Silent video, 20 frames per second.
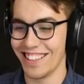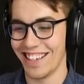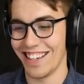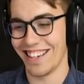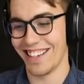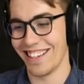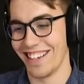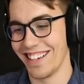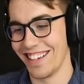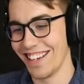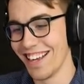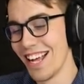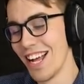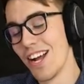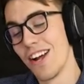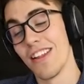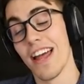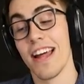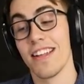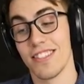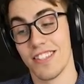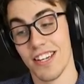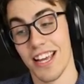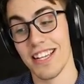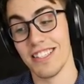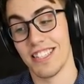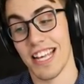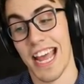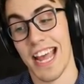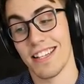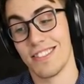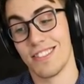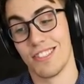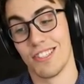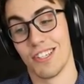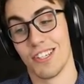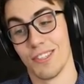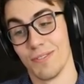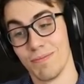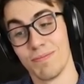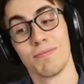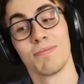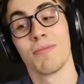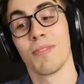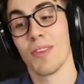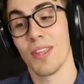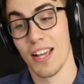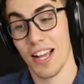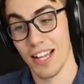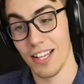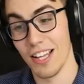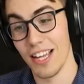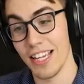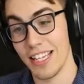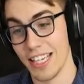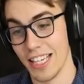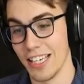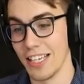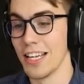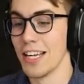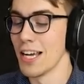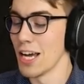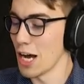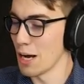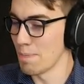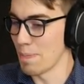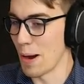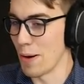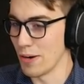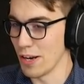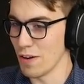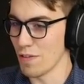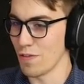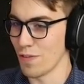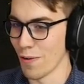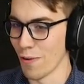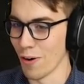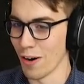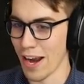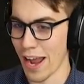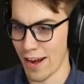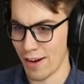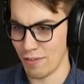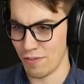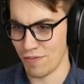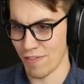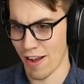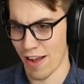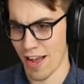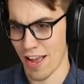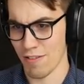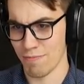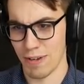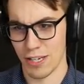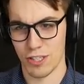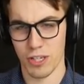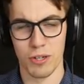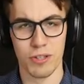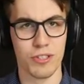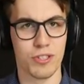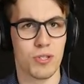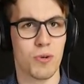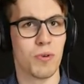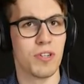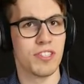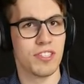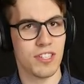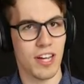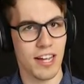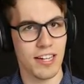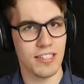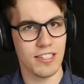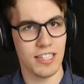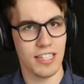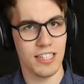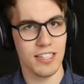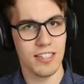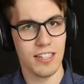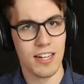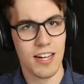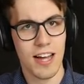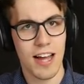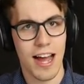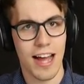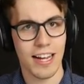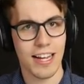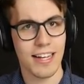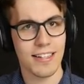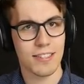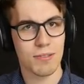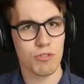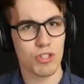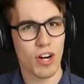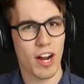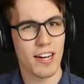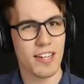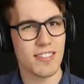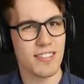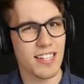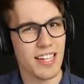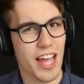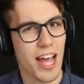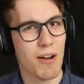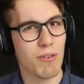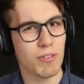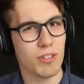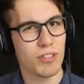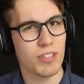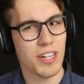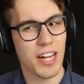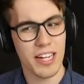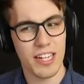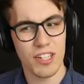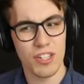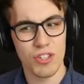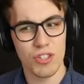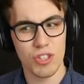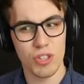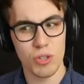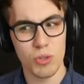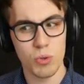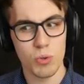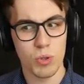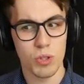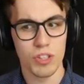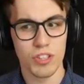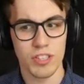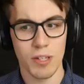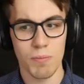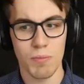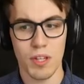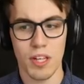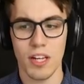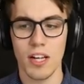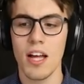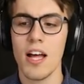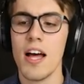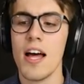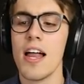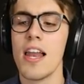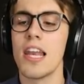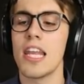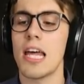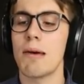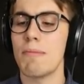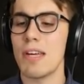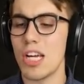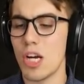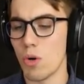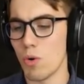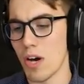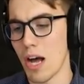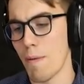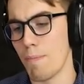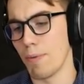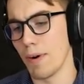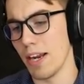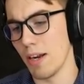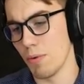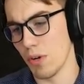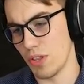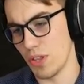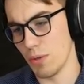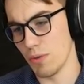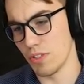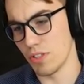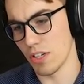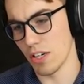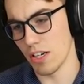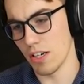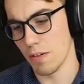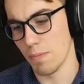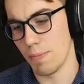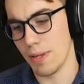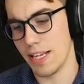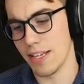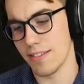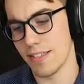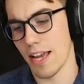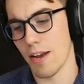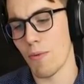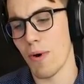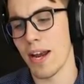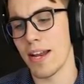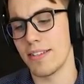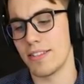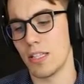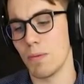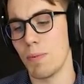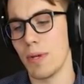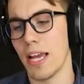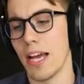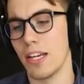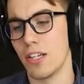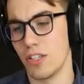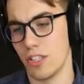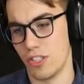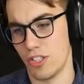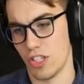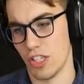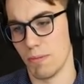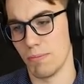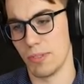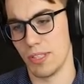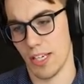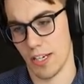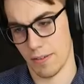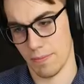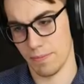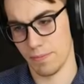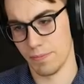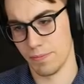That's a nice hat, sir. I like it. Opponent 4 out of 5. My total score is 19. I guess I'm trying to see how good I can do or something. Let me cooperate with you, sir, because I want us to be on good terms here.